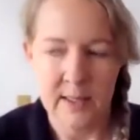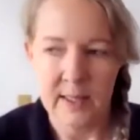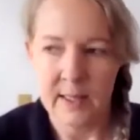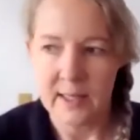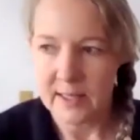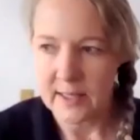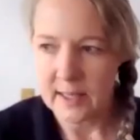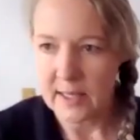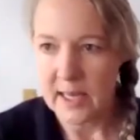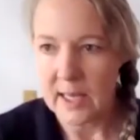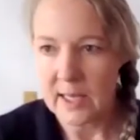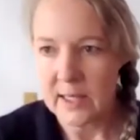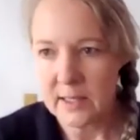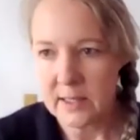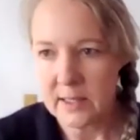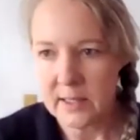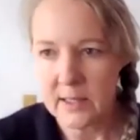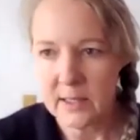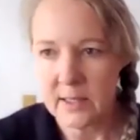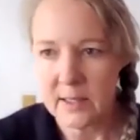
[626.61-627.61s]
They
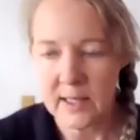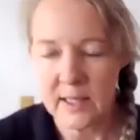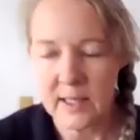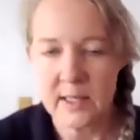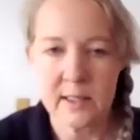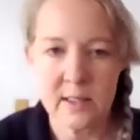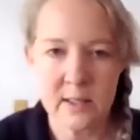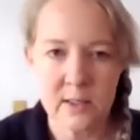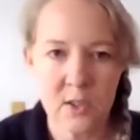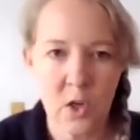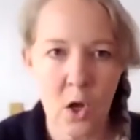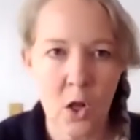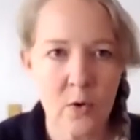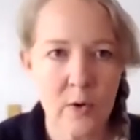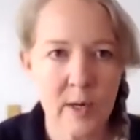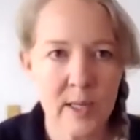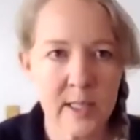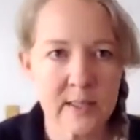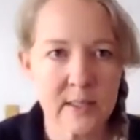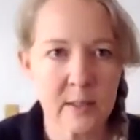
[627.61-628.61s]
can
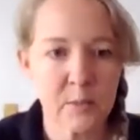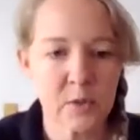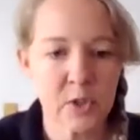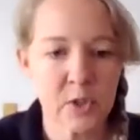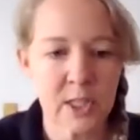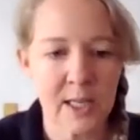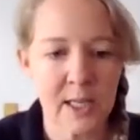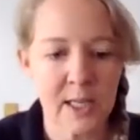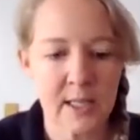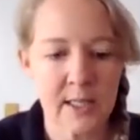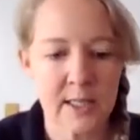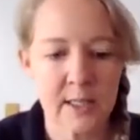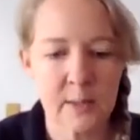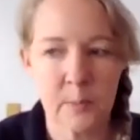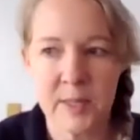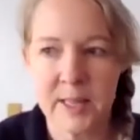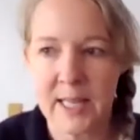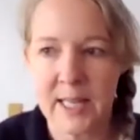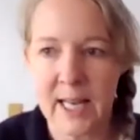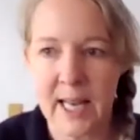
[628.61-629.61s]
tolerate some shade,
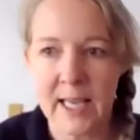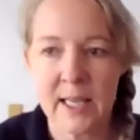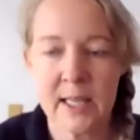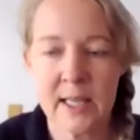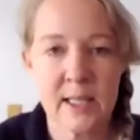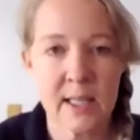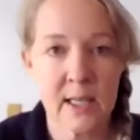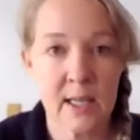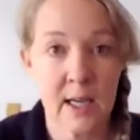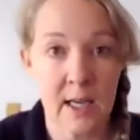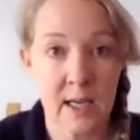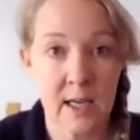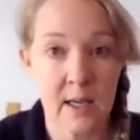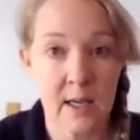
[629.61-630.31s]
but they like